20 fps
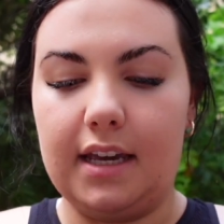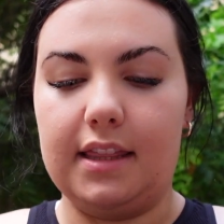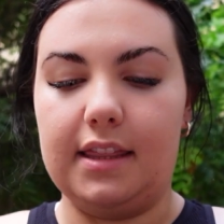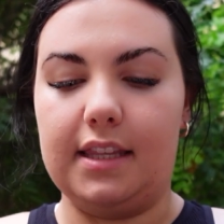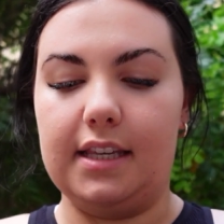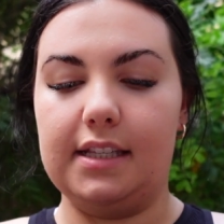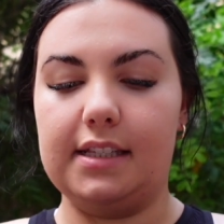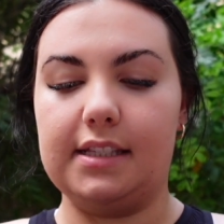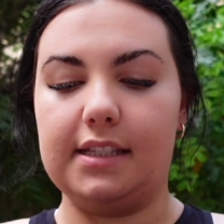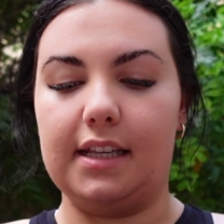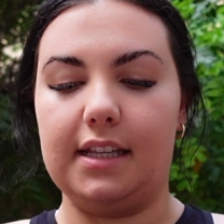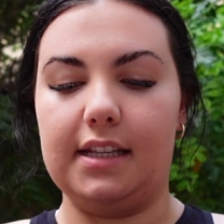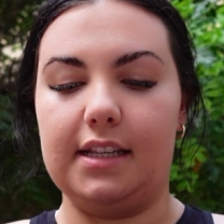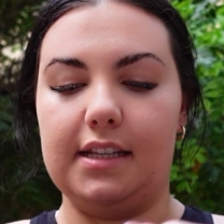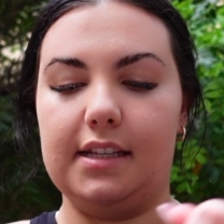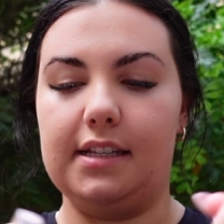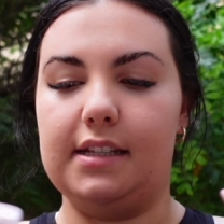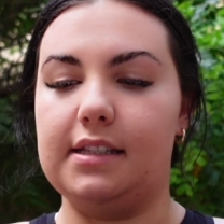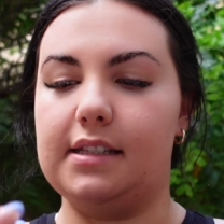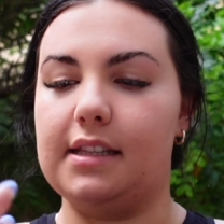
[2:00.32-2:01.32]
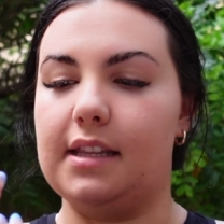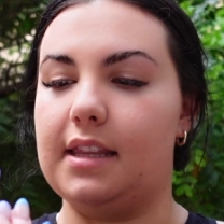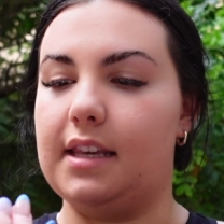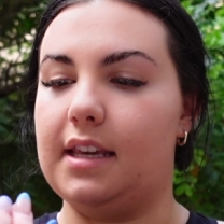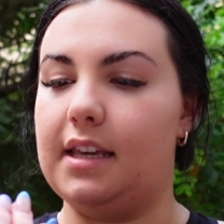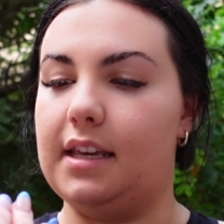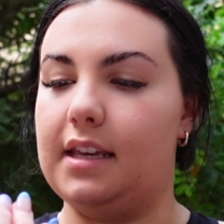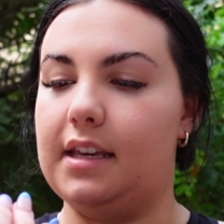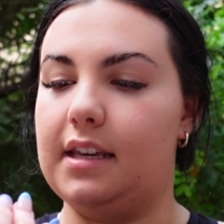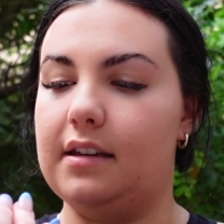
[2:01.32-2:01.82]
This is
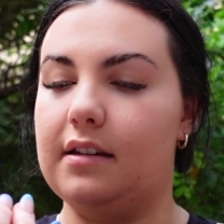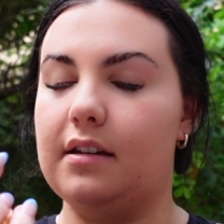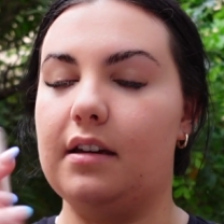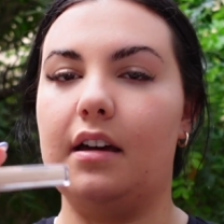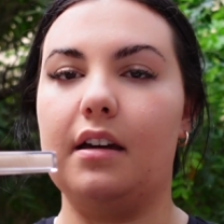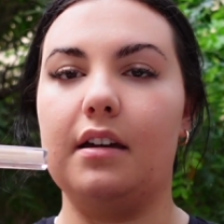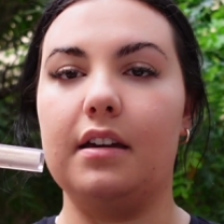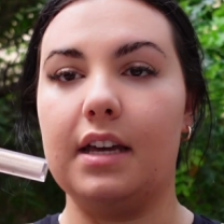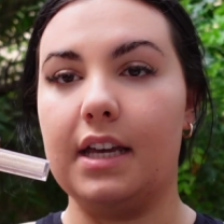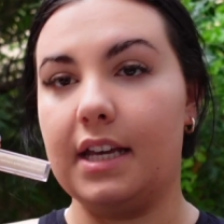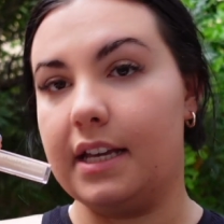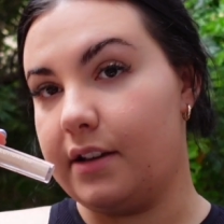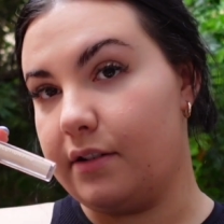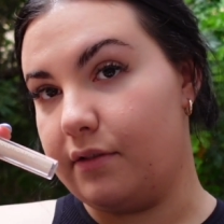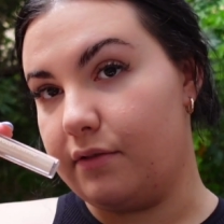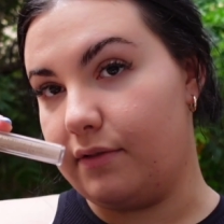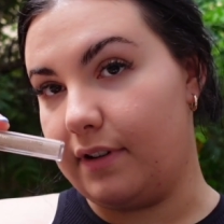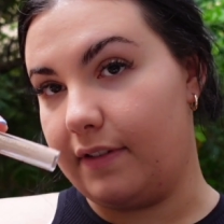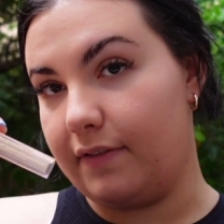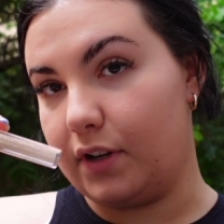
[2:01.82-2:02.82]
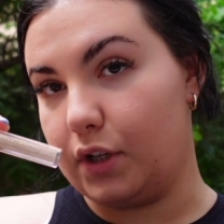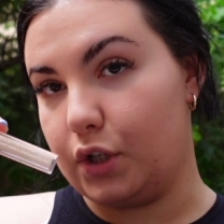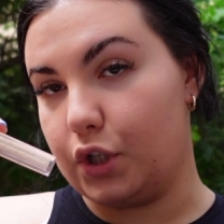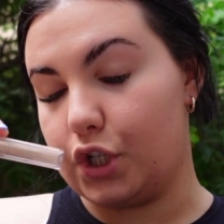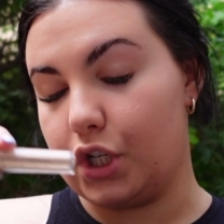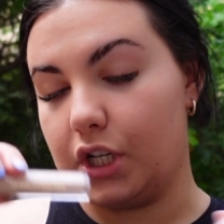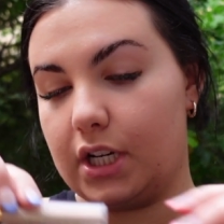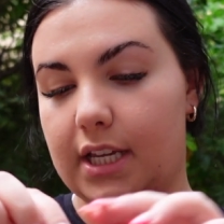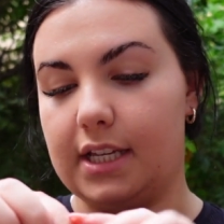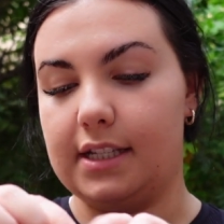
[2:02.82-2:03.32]
the
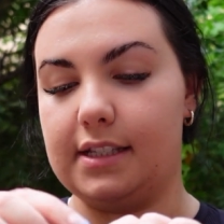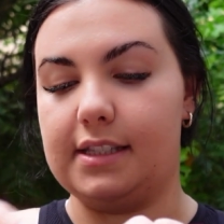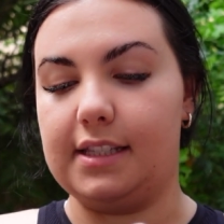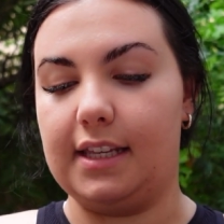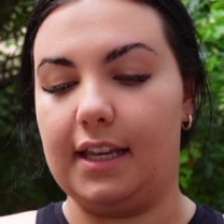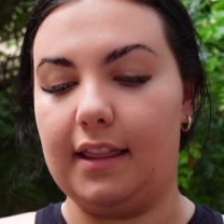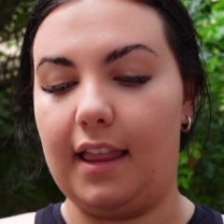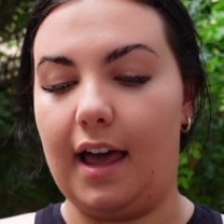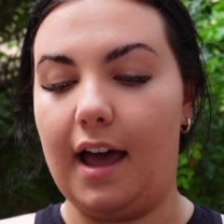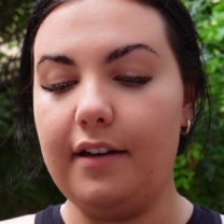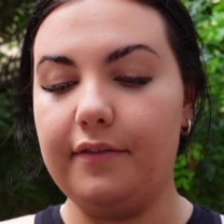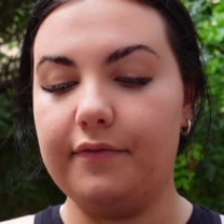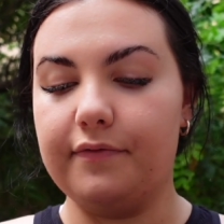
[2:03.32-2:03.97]
Revolution concealer,